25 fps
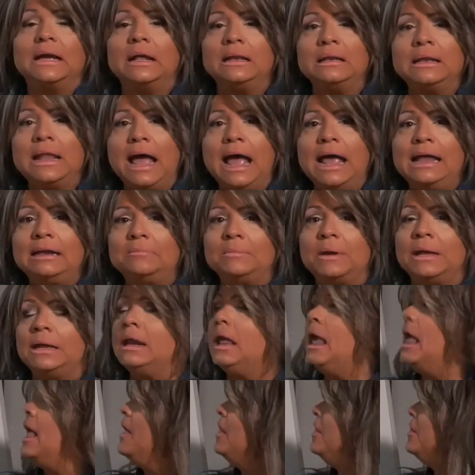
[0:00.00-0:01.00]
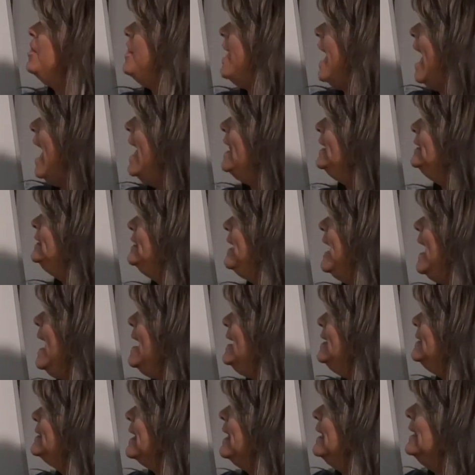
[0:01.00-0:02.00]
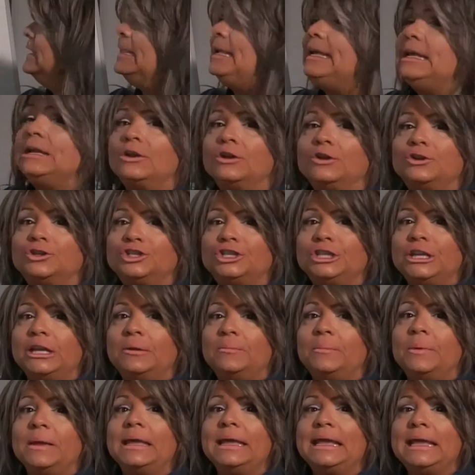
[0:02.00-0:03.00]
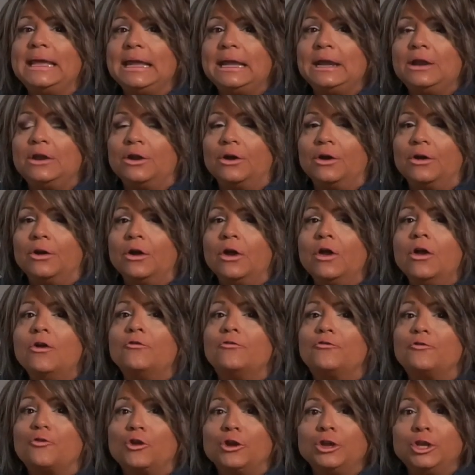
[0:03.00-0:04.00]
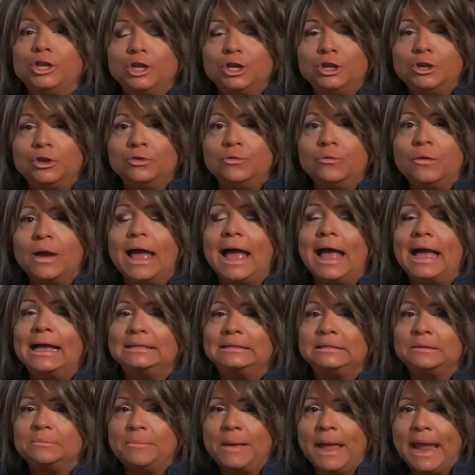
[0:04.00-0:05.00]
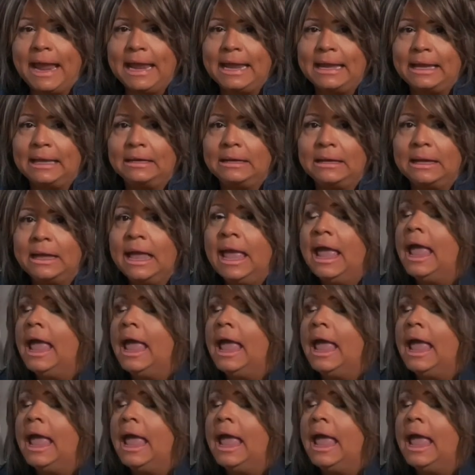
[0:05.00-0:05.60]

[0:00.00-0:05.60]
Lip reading: alignment. That takes leadership here for you as a man.